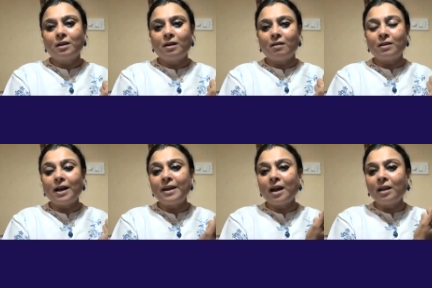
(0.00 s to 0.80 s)
uh,
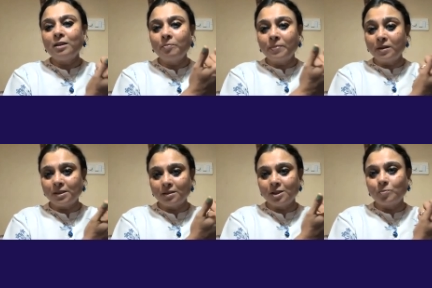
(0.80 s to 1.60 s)
another
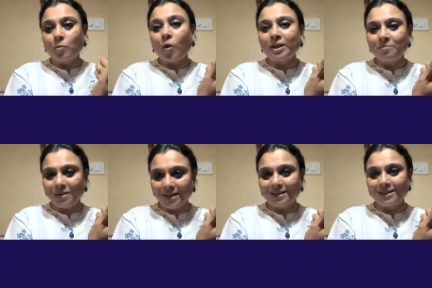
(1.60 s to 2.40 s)
person's body
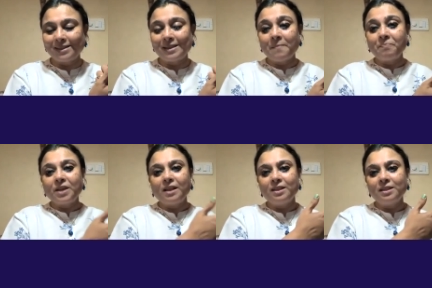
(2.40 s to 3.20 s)
begins.
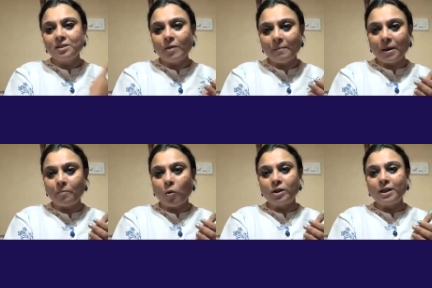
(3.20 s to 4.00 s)
And this is where my
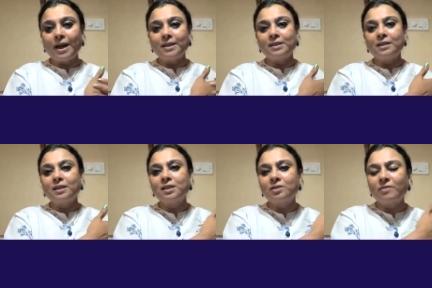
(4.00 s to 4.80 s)
body ends, and
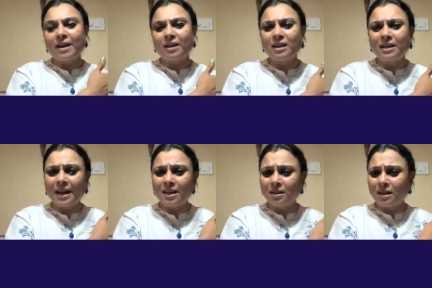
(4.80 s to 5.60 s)
this is where a
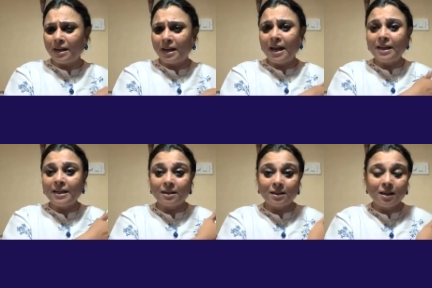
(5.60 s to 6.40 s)
cradle, an
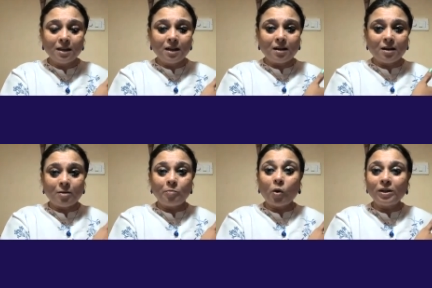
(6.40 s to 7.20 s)
alien uh,
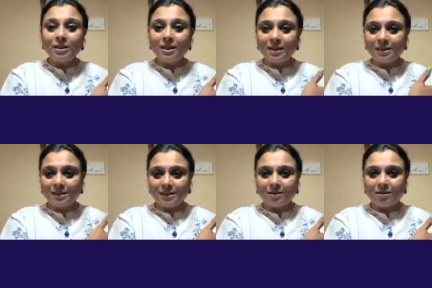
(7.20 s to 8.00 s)
body
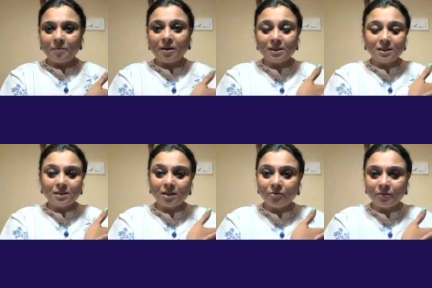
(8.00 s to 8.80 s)
is, uh, a
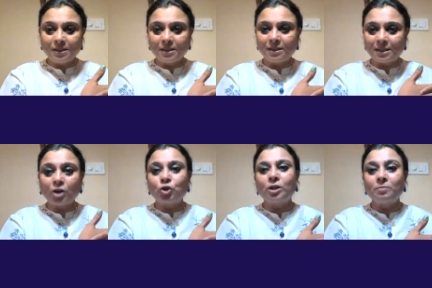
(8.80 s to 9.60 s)
surface is
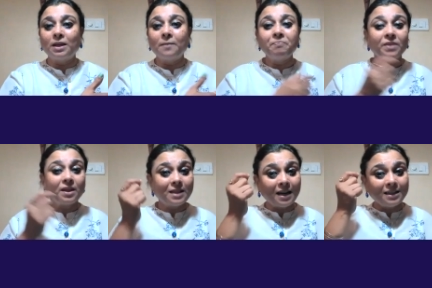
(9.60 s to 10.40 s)
touching me.
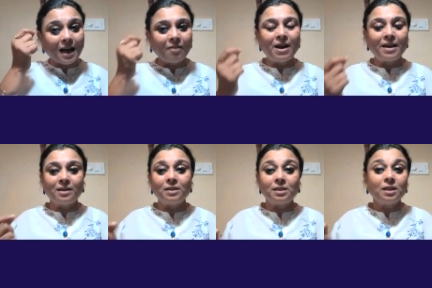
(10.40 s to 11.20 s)
That
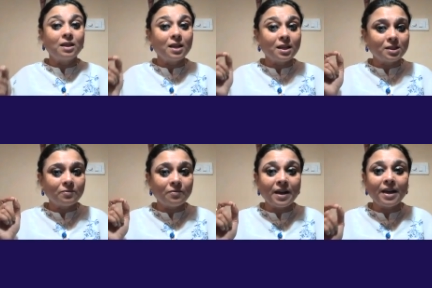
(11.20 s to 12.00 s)
awareness is
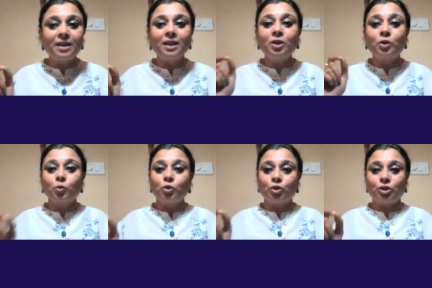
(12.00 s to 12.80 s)
very
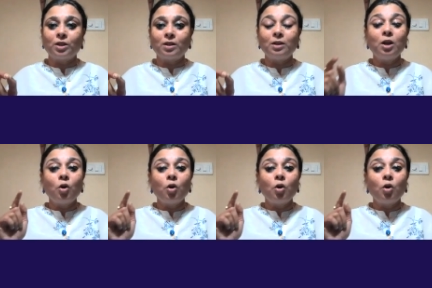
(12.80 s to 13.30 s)
crucial